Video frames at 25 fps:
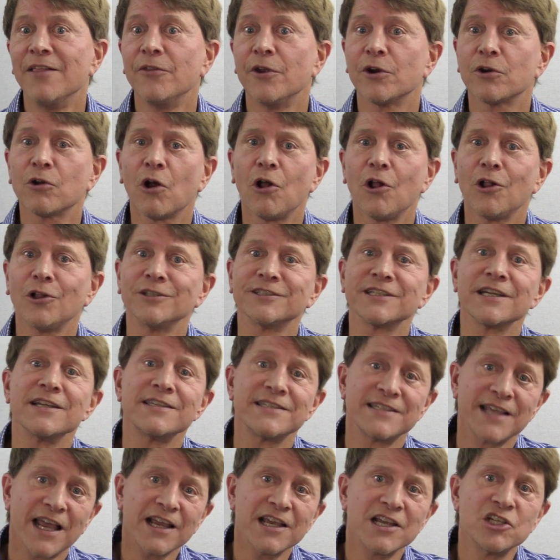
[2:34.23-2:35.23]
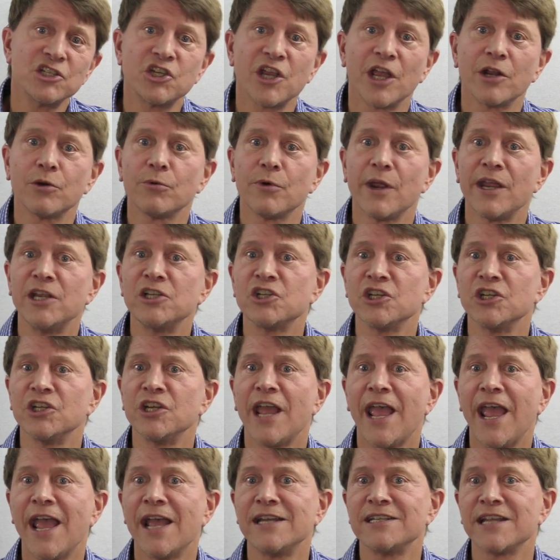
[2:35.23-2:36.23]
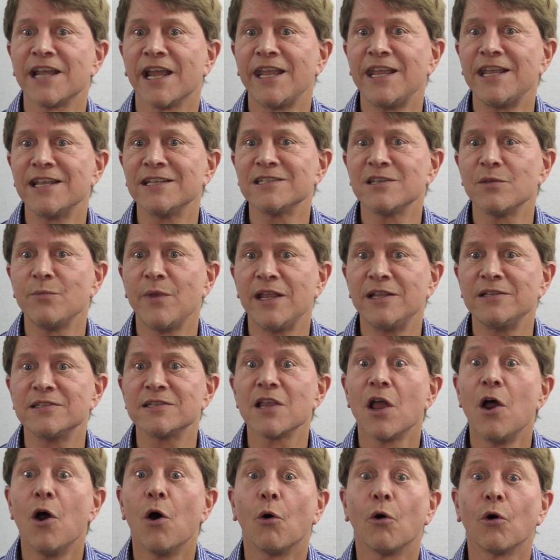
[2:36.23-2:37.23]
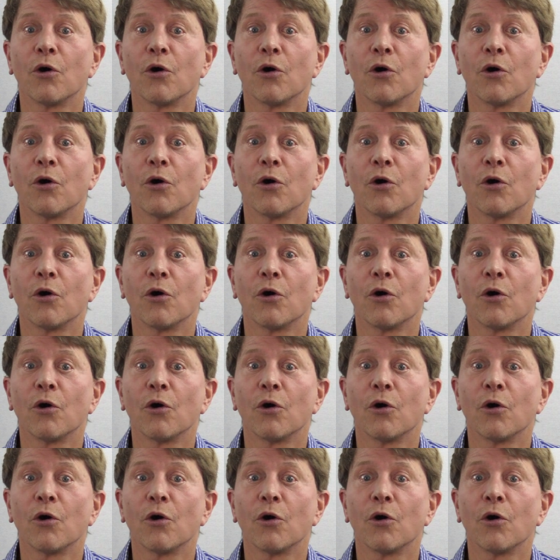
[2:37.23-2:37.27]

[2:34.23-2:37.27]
They're called second-generation antihistamines,